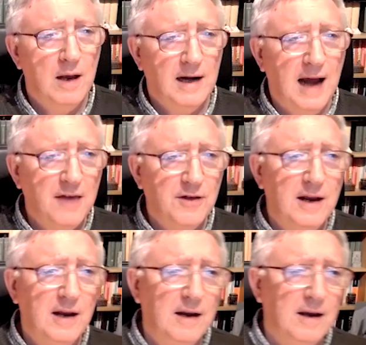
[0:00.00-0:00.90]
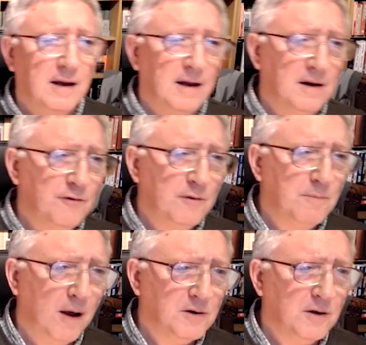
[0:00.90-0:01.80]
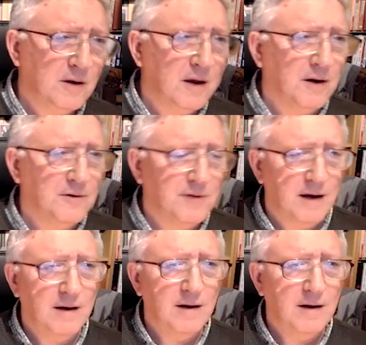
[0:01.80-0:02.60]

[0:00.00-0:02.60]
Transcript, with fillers: gathering uh, in different parts of the country.